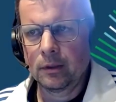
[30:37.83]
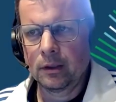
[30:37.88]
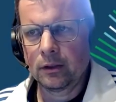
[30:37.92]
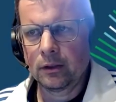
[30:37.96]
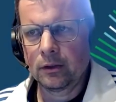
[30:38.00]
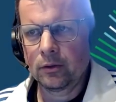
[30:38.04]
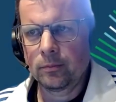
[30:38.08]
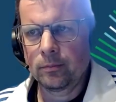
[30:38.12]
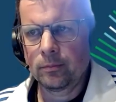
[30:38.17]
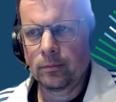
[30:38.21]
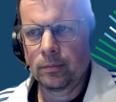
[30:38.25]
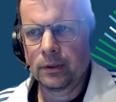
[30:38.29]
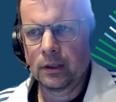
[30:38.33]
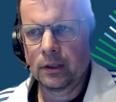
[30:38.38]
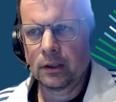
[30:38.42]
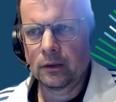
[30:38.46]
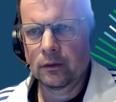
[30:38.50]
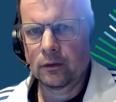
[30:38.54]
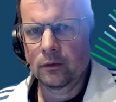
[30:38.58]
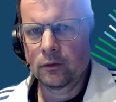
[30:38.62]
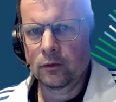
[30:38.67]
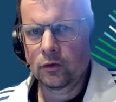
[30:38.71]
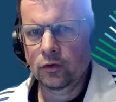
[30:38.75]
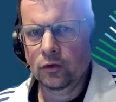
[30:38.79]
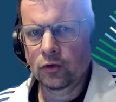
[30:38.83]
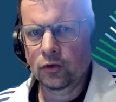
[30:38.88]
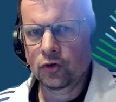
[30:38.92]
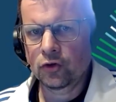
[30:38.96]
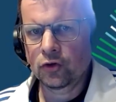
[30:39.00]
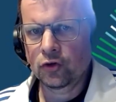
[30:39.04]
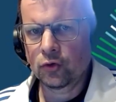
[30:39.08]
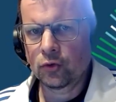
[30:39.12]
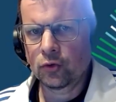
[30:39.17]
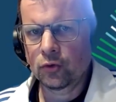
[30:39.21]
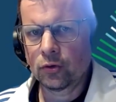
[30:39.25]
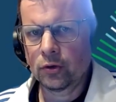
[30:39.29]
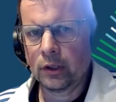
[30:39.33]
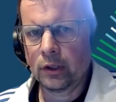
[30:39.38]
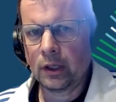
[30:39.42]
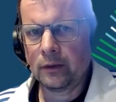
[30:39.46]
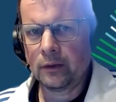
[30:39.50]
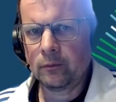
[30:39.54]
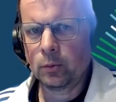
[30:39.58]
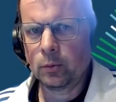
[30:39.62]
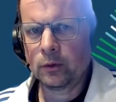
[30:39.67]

a little bit unsure. I